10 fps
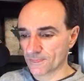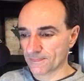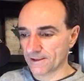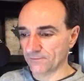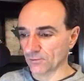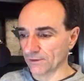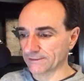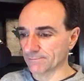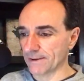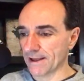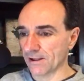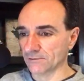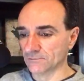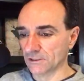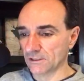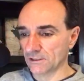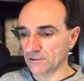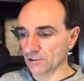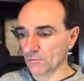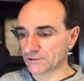if you ring the bell, your
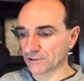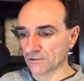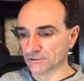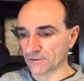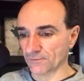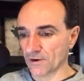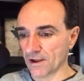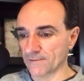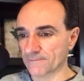question goes to the front.